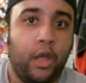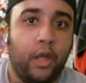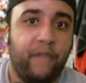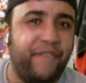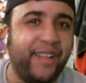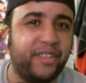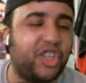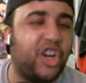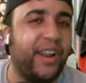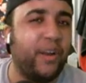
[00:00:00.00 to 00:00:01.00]
Vince
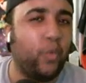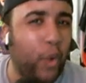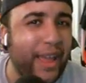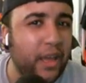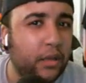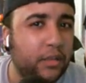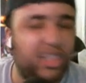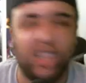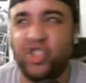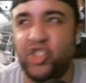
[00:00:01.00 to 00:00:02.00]
couldn't wait
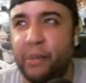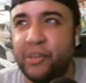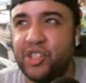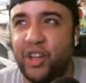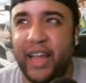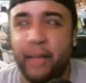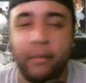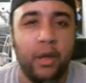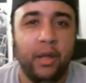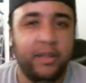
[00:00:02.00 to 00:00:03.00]
till SummerSlam
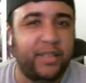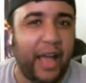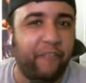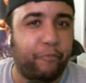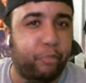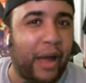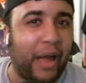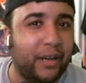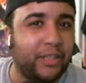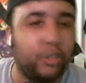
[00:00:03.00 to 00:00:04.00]
to have Brock
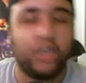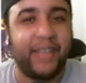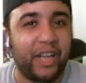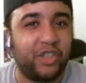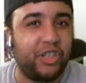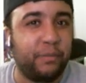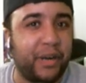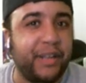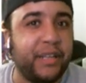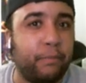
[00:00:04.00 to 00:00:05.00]
Lesnar cash in
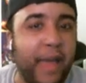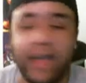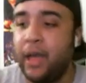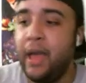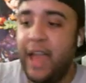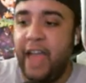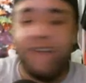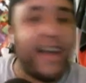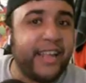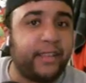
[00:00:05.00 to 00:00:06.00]
Money in the Bank. If
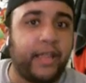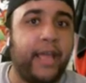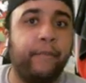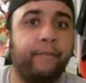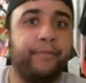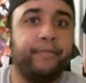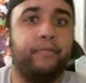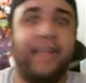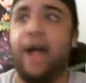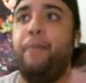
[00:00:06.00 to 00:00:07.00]
anything,
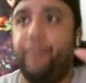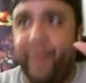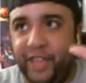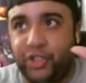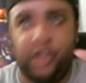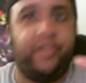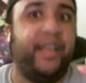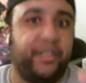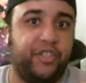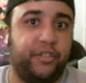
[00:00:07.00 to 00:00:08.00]
now picture
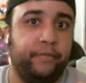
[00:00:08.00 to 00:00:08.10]
this.